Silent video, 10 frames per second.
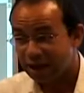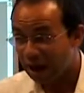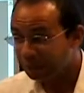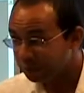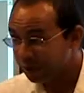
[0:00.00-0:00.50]

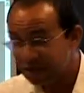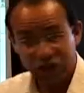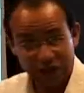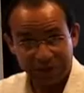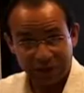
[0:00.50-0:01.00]
Upper
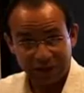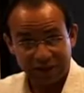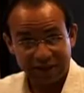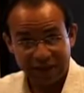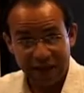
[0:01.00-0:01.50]

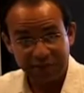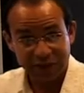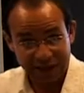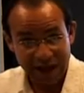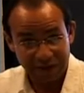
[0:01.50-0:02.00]
Egyptians came
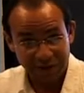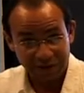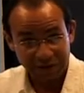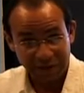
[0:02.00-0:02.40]
together